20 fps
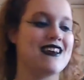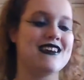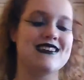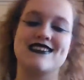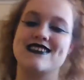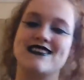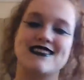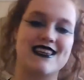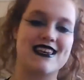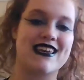
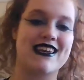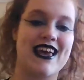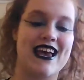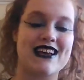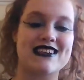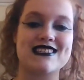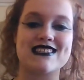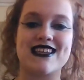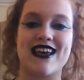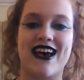See you
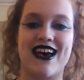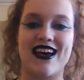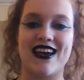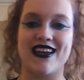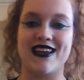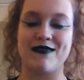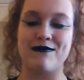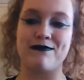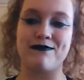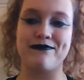next
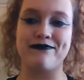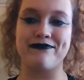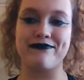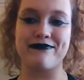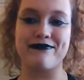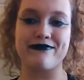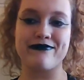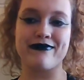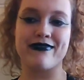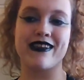time.
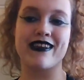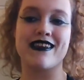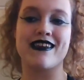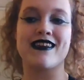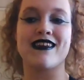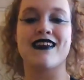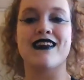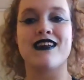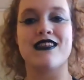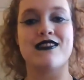
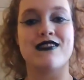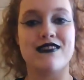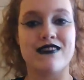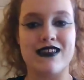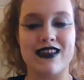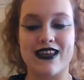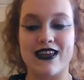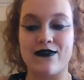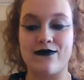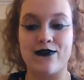
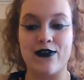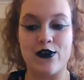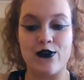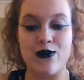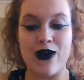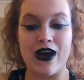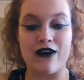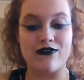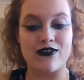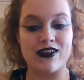If you
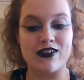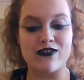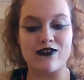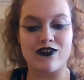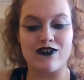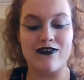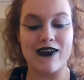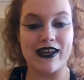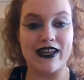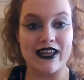haven't
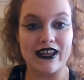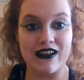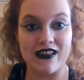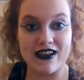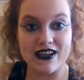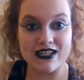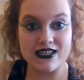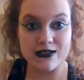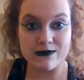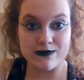already
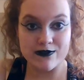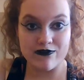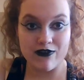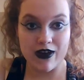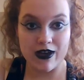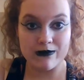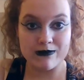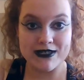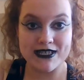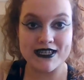
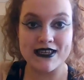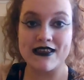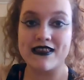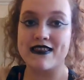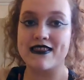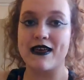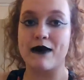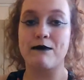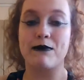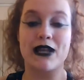subscribed,
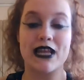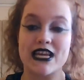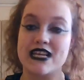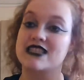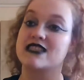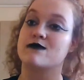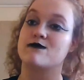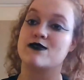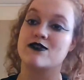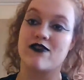then please
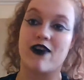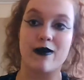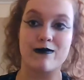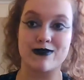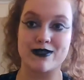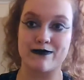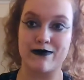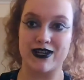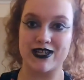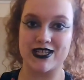subscribe
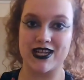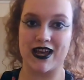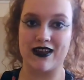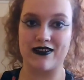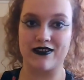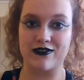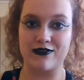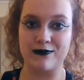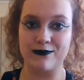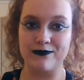to my
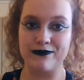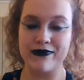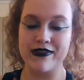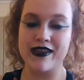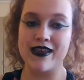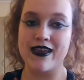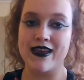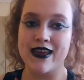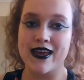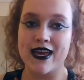channel.
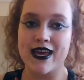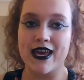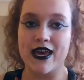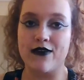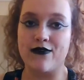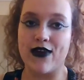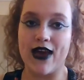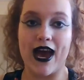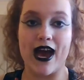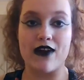If
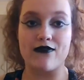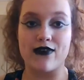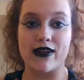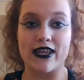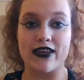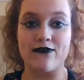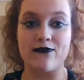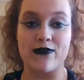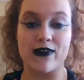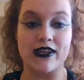you have
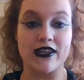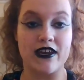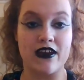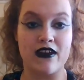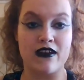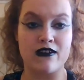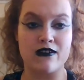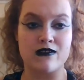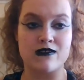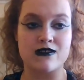any
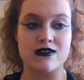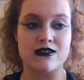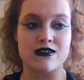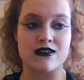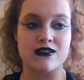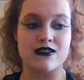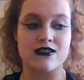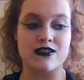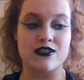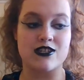videos,
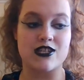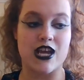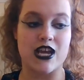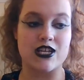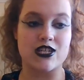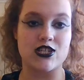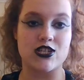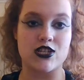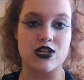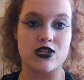
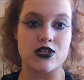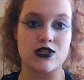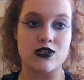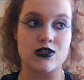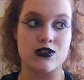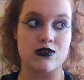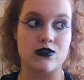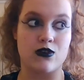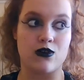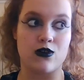
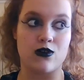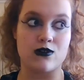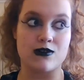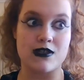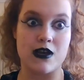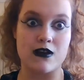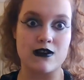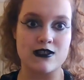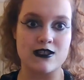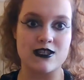suggestions or
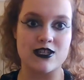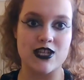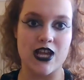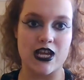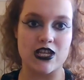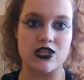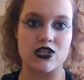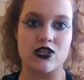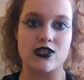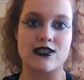song
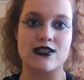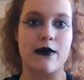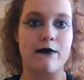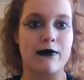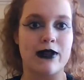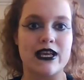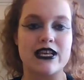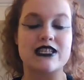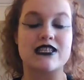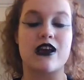suggestions, then
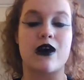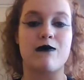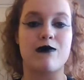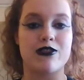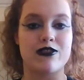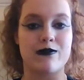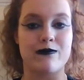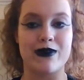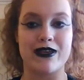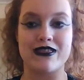please
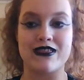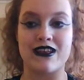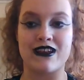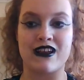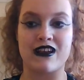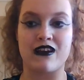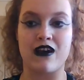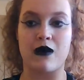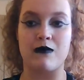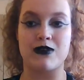comment them in the
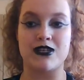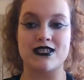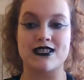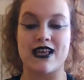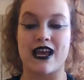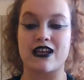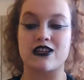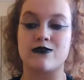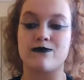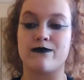comment
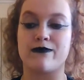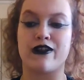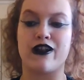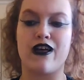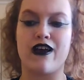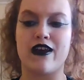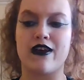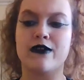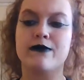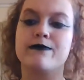section
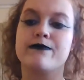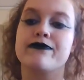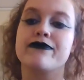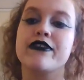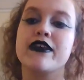below.